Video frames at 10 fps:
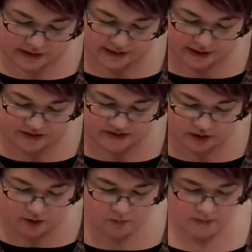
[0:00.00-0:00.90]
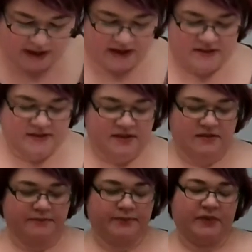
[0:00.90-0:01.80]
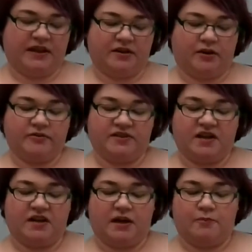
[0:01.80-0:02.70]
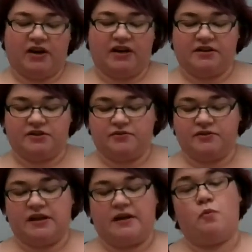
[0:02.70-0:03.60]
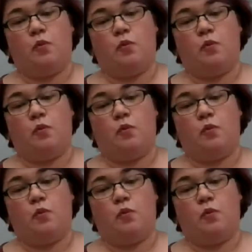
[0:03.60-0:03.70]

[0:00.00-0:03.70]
Now, as always, it goes Sunday, Monday, Tuesday,